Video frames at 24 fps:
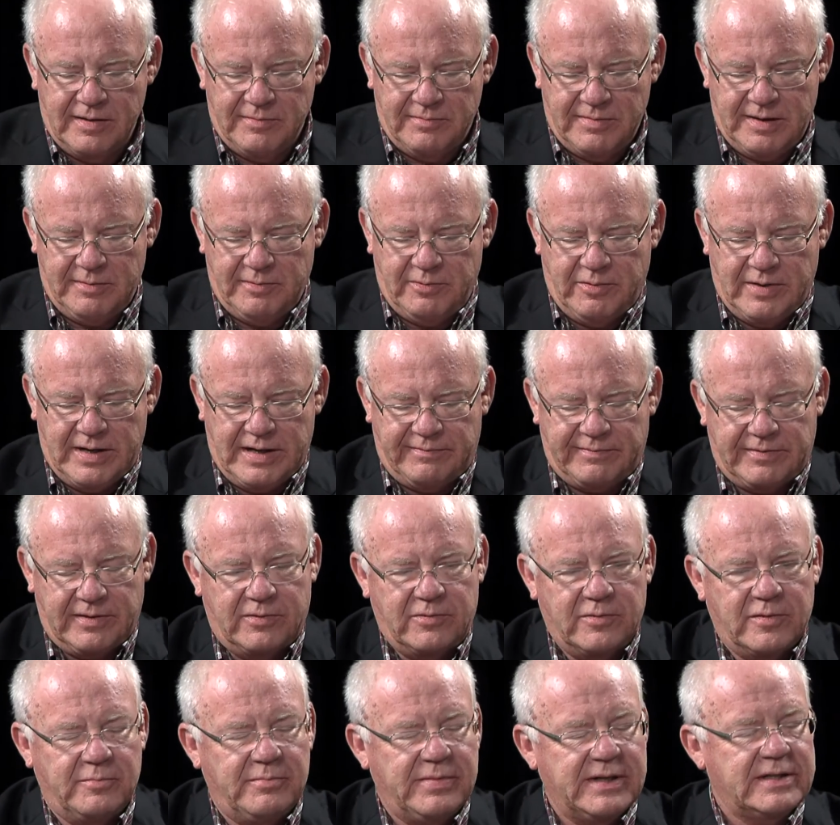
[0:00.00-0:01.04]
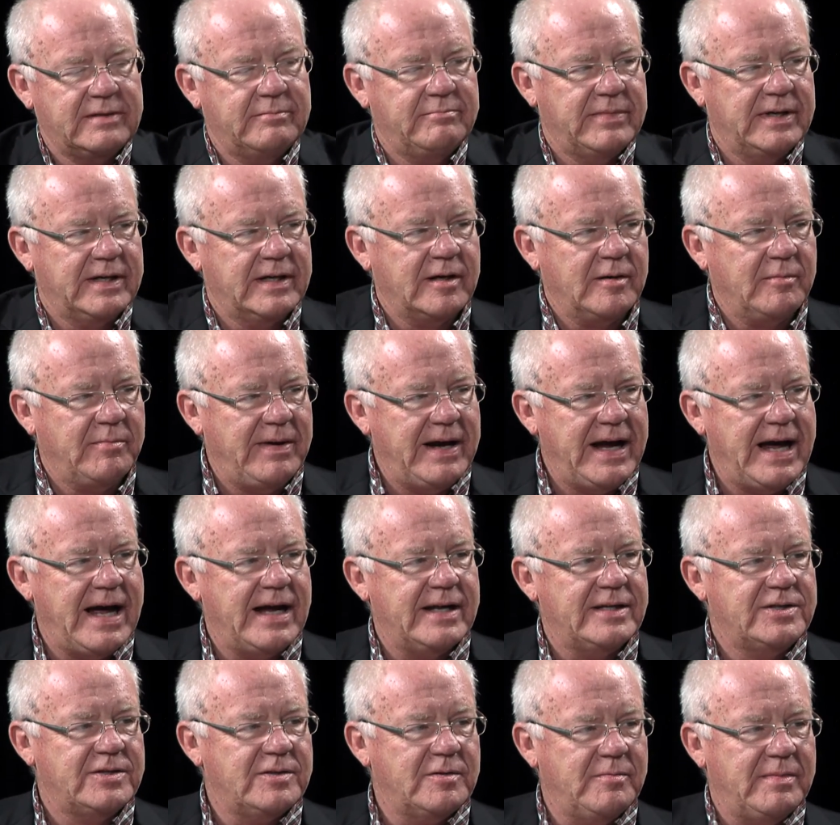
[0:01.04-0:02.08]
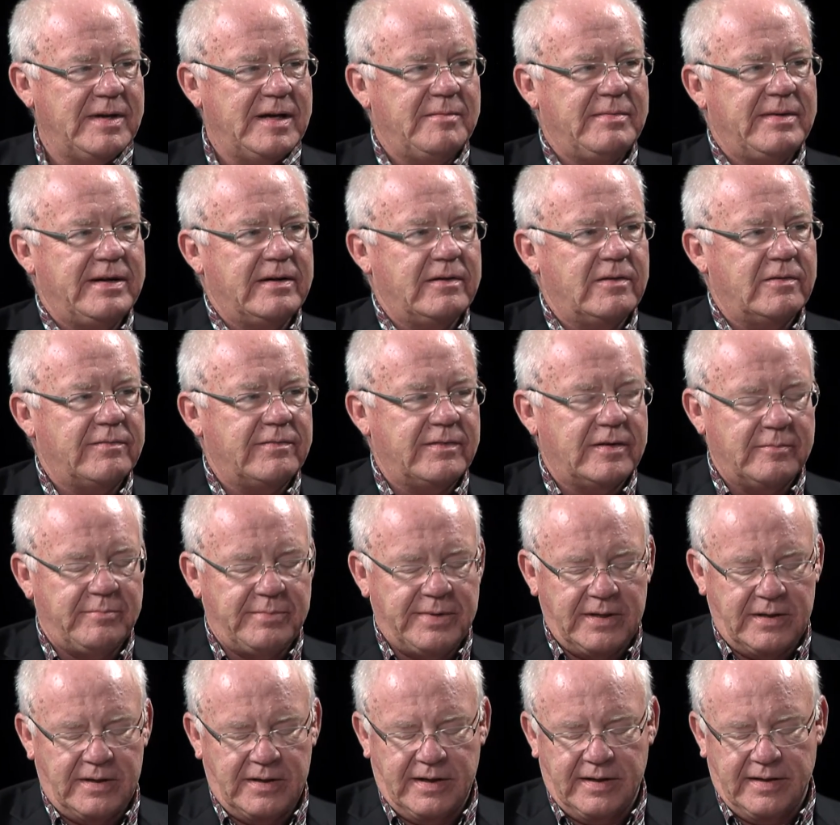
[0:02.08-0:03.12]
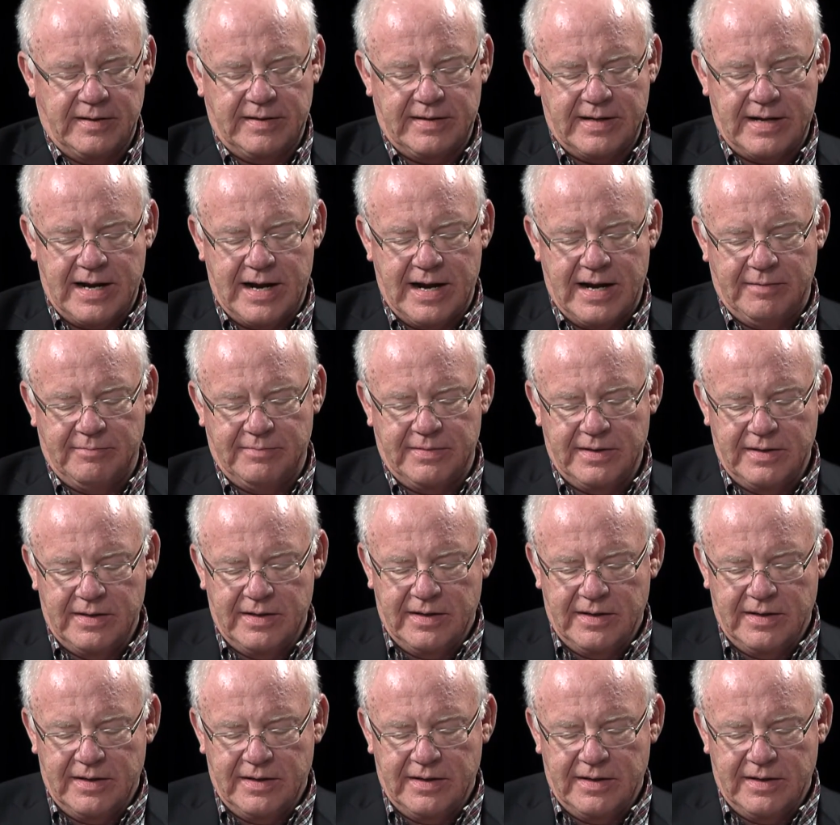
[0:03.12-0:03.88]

maybe we have to do a bit bigger patch, or maybe over a period of time,